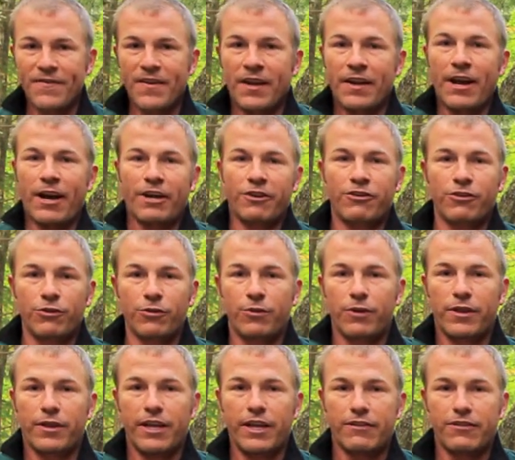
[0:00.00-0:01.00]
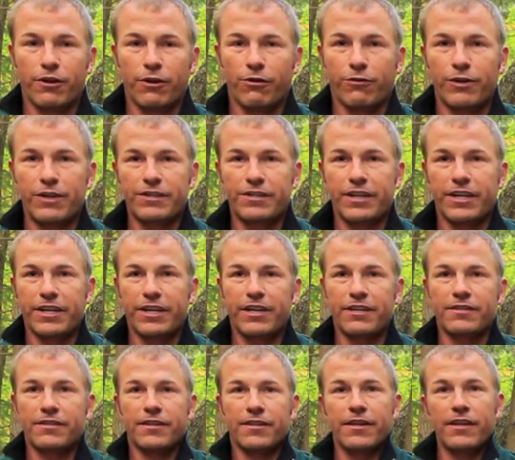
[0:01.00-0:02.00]
Now I shoot with Gitzo 3
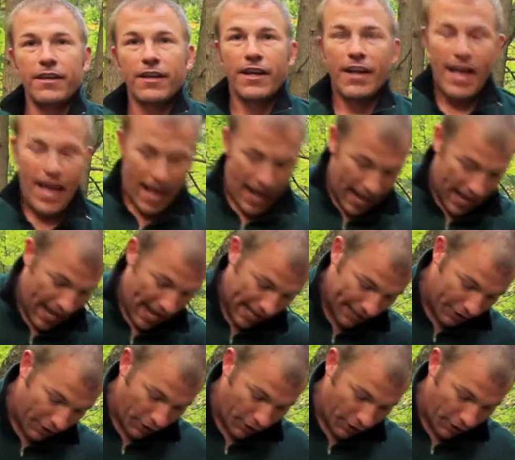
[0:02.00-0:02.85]
Series, and you